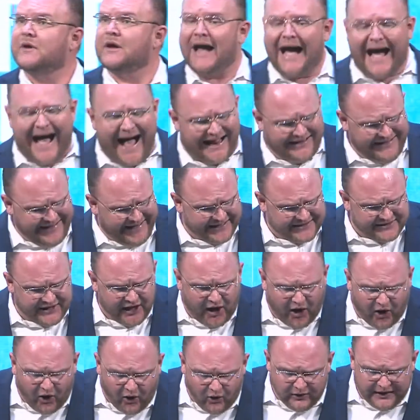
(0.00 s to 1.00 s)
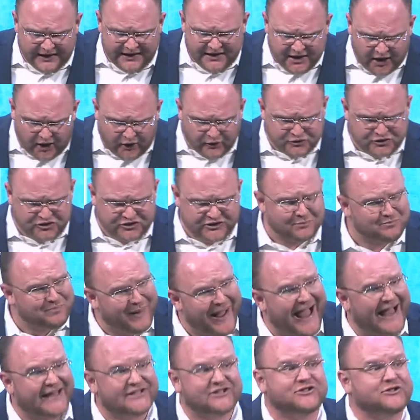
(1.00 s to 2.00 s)
I need the Holy Ghost to
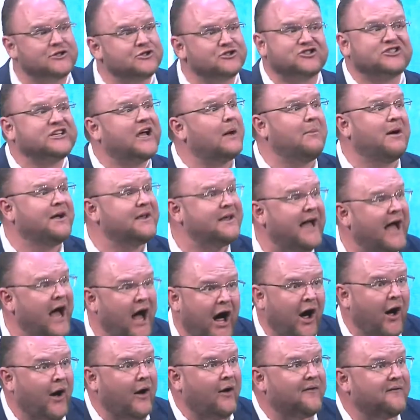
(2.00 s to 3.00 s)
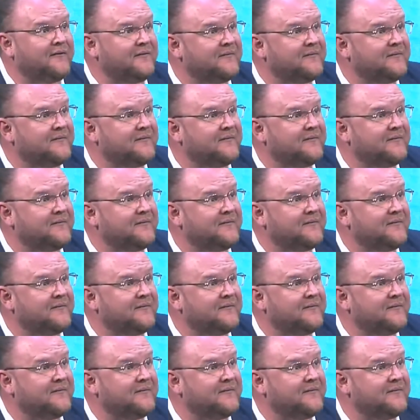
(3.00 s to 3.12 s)
pastor some of y'all.